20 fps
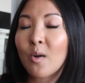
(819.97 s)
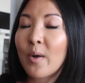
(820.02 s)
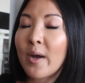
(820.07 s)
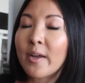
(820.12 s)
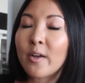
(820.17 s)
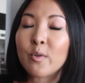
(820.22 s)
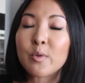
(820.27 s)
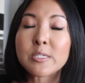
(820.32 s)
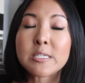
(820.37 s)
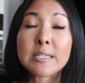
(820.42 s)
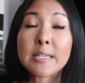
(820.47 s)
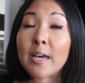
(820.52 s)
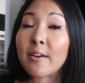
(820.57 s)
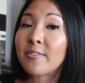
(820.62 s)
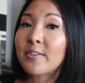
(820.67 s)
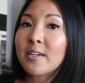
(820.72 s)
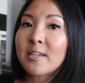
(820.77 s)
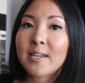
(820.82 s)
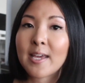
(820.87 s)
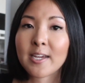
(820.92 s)
I always
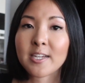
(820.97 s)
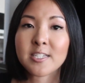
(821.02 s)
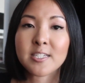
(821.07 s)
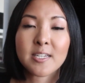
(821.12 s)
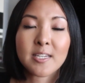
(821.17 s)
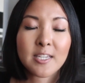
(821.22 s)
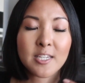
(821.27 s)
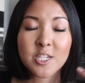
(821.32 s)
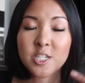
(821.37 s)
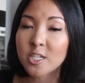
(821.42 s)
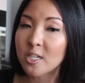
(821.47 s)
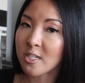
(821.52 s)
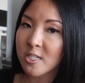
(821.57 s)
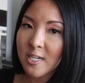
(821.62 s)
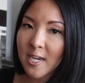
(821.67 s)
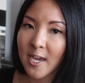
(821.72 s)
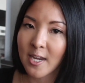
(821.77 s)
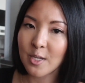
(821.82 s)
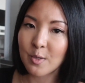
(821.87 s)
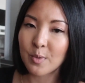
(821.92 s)
love connecting and
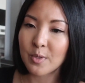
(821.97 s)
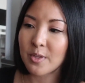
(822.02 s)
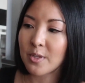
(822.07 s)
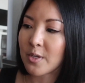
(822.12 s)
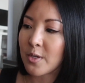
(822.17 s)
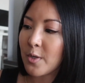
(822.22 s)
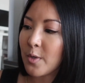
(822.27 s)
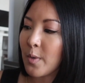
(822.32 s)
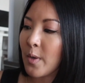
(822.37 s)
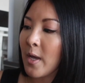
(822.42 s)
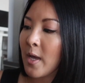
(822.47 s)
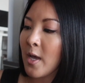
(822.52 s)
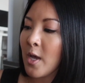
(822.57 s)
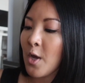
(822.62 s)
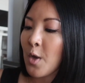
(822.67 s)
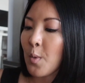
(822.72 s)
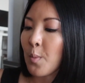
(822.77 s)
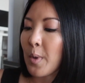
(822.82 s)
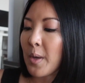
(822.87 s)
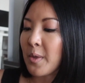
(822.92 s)
chit-chatting with you,
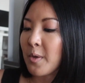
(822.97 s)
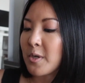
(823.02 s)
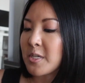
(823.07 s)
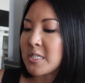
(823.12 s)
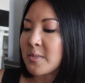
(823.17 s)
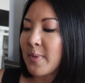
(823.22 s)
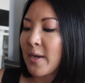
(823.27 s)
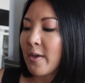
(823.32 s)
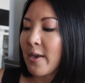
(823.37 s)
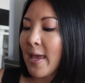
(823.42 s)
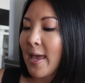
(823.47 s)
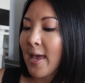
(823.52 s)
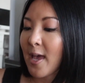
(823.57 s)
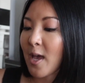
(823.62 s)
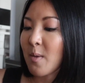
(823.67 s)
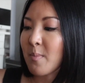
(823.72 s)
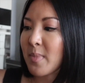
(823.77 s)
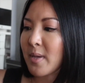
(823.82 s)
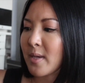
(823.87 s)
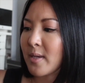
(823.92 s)
whether it's about
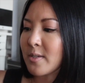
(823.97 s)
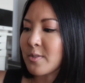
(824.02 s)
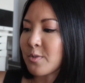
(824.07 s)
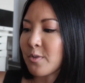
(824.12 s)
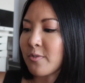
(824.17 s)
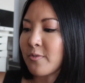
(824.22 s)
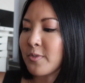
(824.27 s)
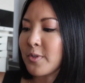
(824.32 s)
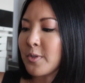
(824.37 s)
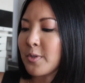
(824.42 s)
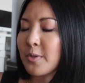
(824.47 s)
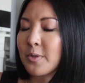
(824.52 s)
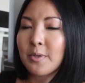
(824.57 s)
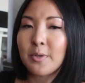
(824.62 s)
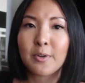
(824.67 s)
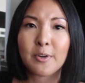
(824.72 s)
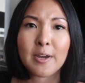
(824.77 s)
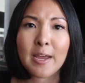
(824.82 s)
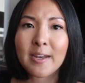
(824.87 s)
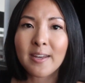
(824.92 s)
handbags or
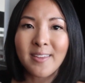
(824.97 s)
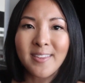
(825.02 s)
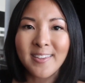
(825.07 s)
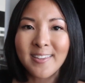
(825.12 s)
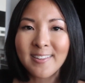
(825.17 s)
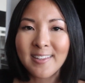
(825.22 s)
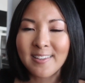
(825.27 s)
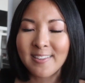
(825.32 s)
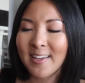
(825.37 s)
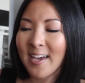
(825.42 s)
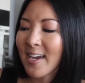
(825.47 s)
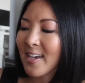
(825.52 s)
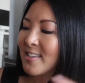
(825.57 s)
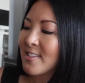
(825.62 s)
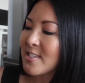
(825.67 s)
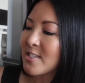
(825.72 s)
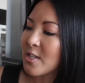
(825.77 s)
food or anything like that.